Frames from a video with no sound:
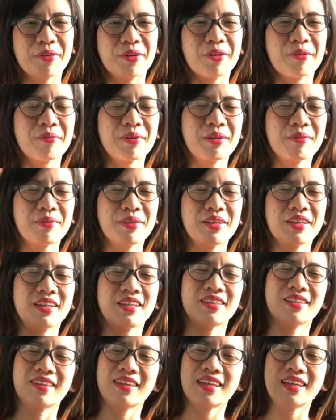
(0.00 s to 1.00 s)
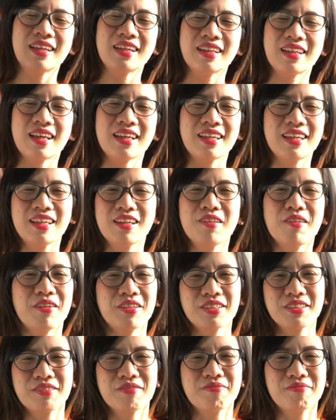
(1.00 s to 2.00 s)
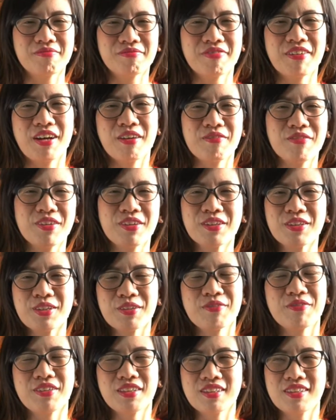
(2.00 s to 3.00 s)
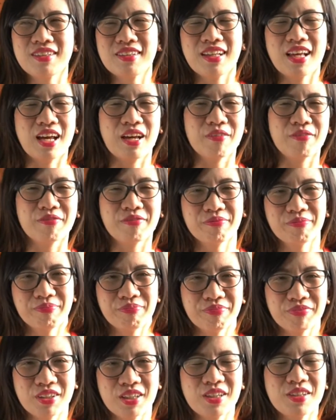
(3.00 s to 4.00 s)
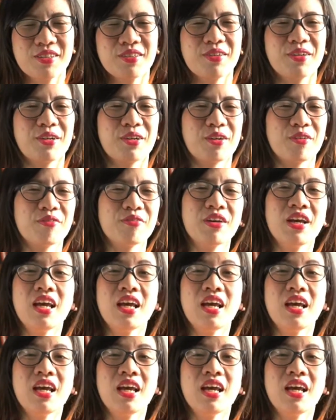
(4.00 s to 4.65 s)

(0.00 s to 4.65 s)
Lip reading: or maybe he's thinking that he lost 5 years of his life, sort of.